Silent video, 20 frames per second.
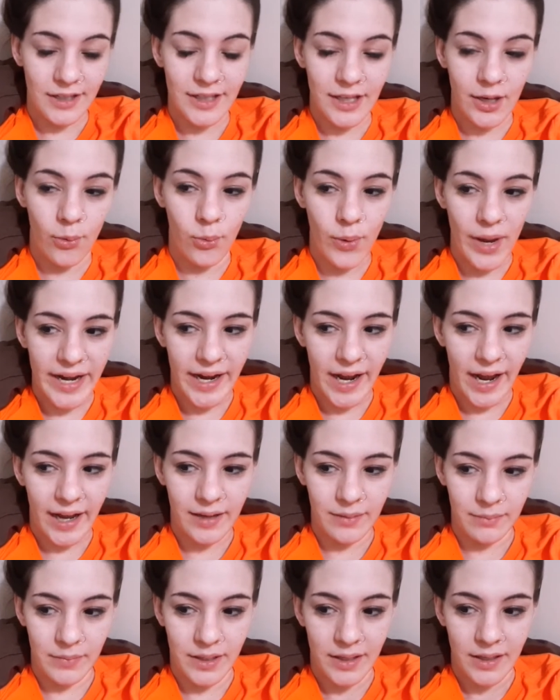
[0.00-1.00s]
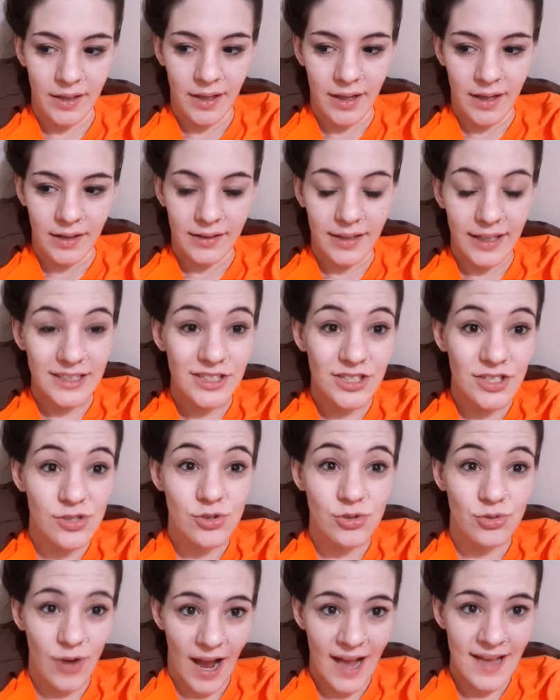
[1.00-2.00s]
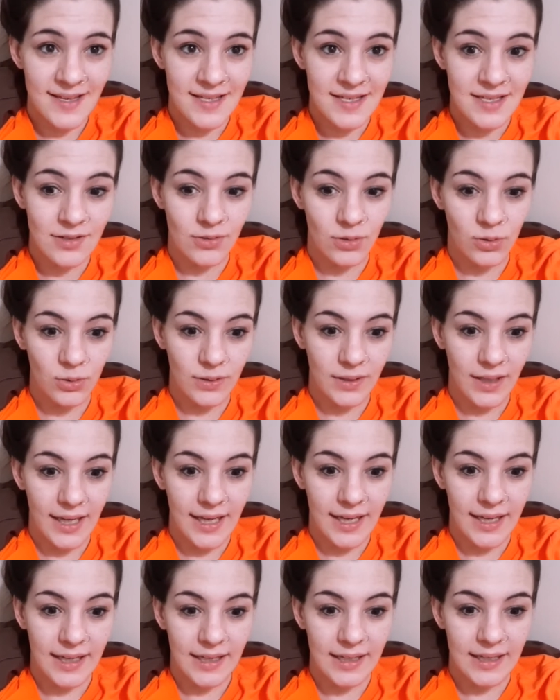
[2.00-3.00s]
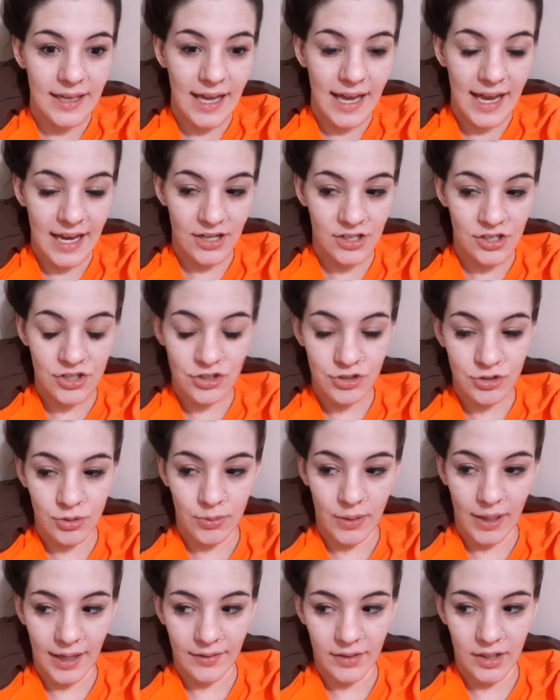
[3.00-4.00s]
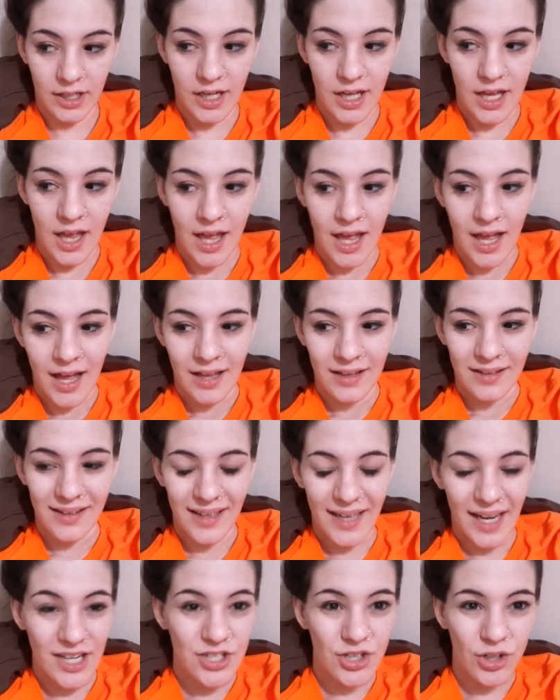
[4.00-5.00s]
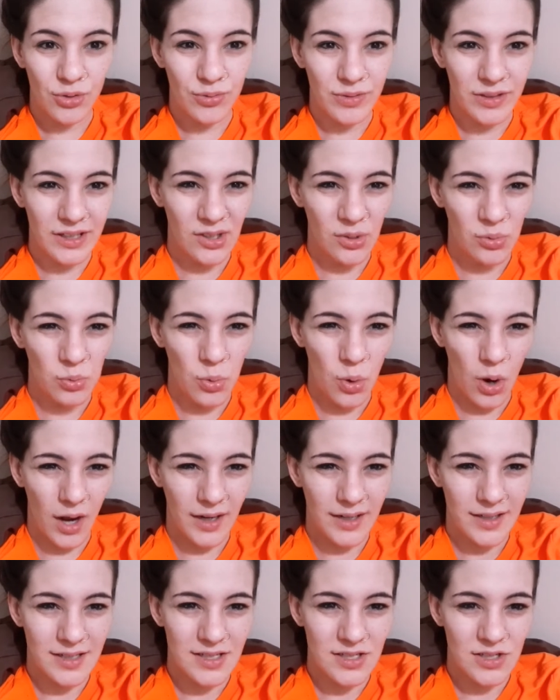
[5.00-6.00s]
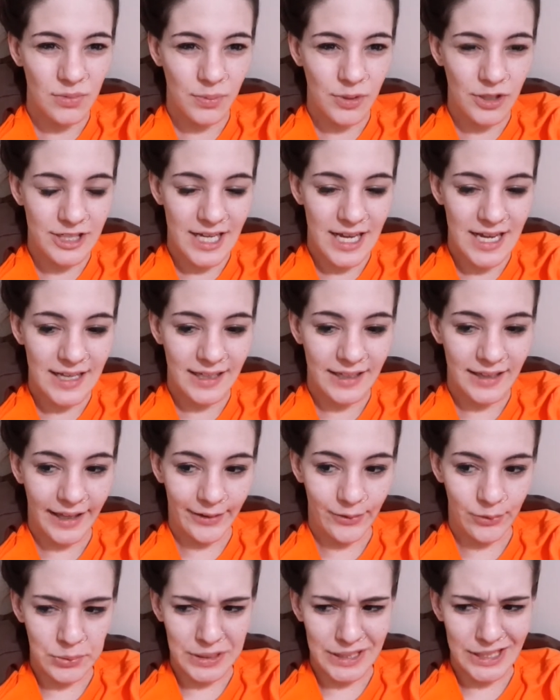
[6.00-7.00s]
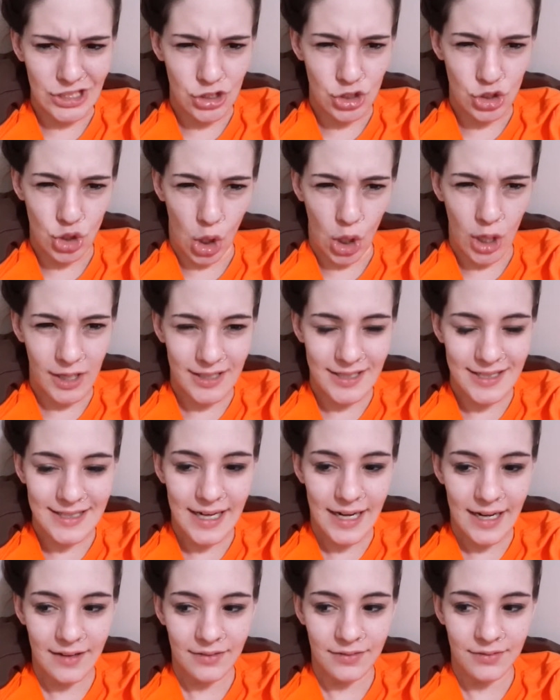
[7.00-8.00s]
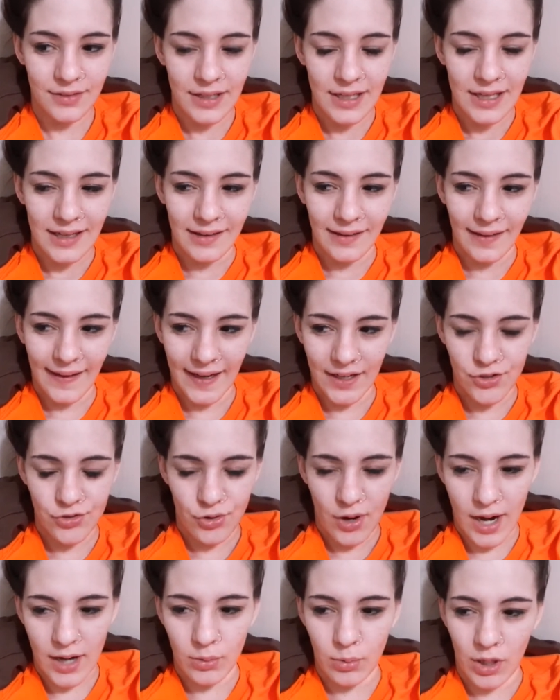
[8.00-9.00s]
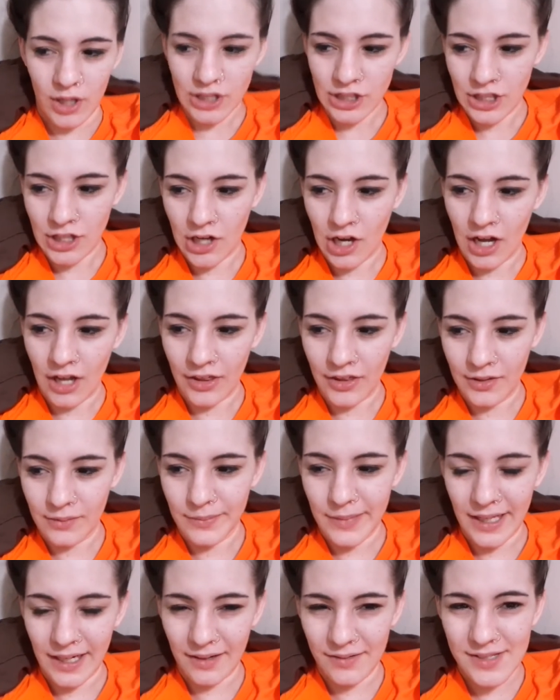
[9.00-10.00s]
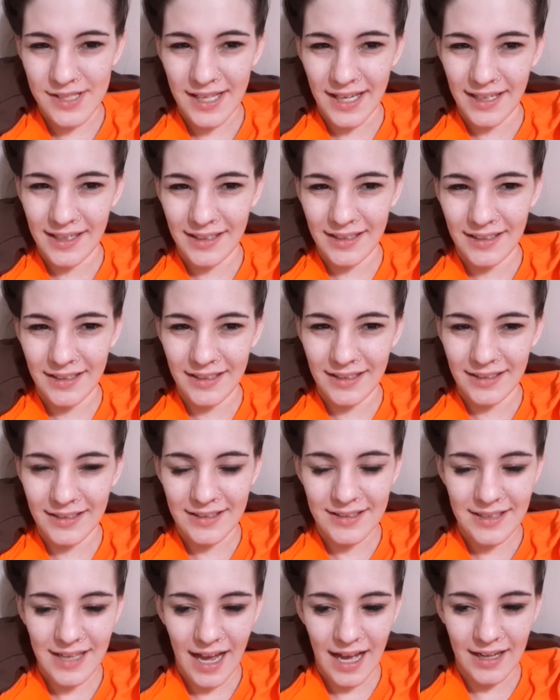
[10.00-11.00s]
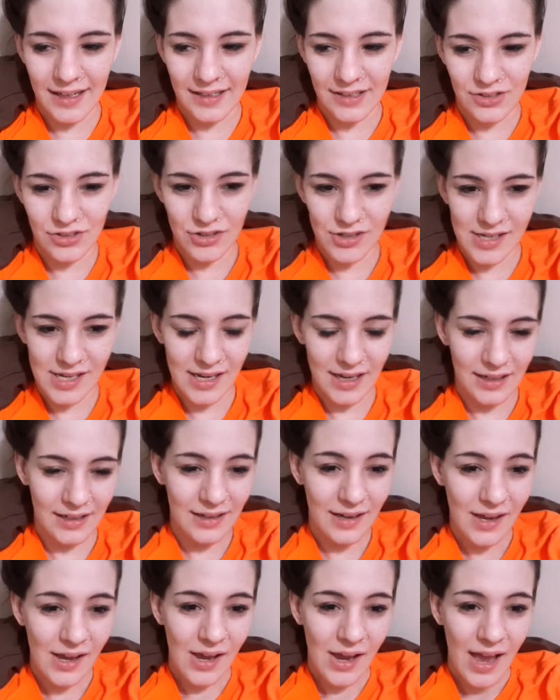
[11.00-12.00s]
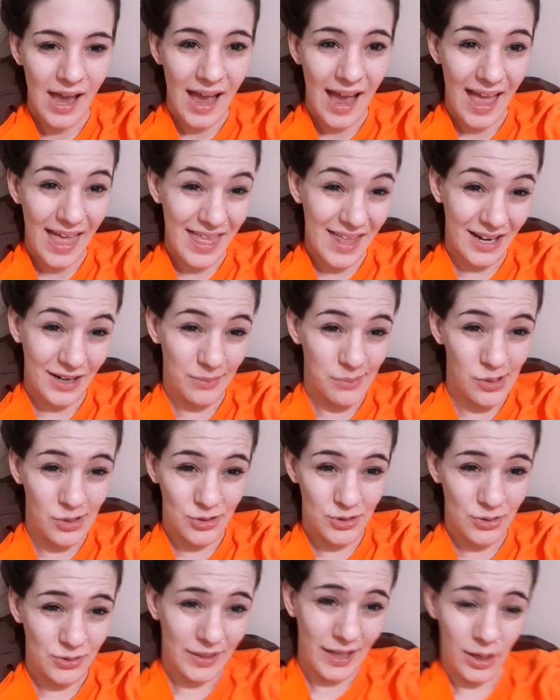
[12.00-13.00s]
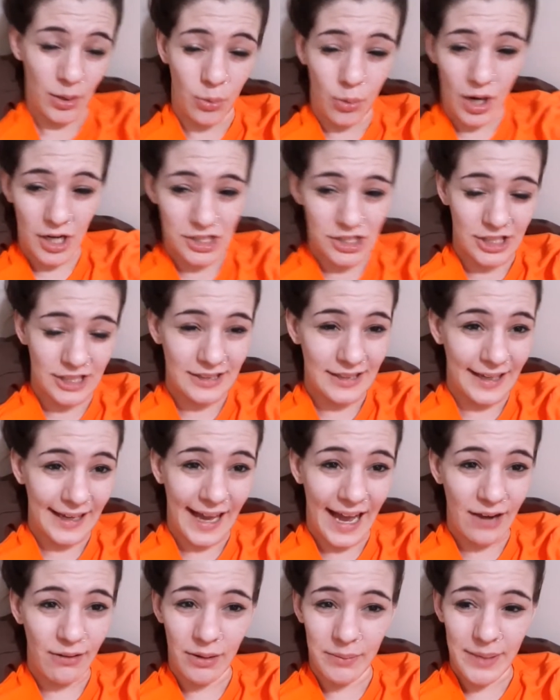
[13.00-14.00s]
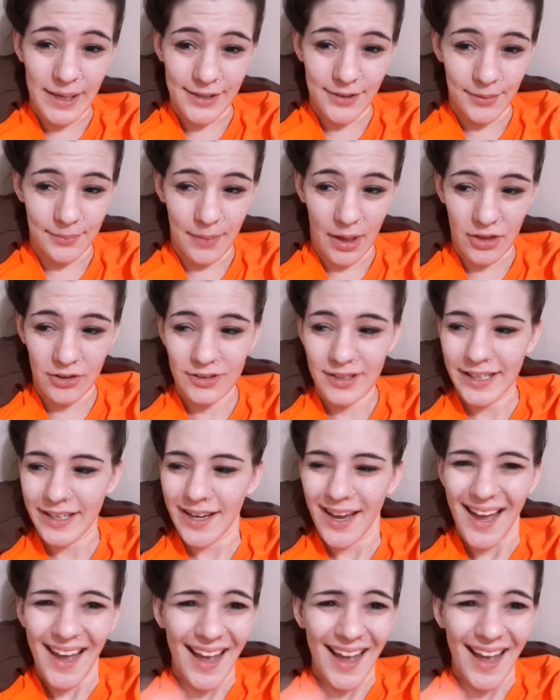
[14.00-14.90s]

Like when I'm like stressed or like anxious or whatever, like I don't really want to partake in like really dark stuff. Like I tried watching Gotham and I was like, ah, this is kind of interesting. And then I'm also like watching like How I Met Your Mother. Like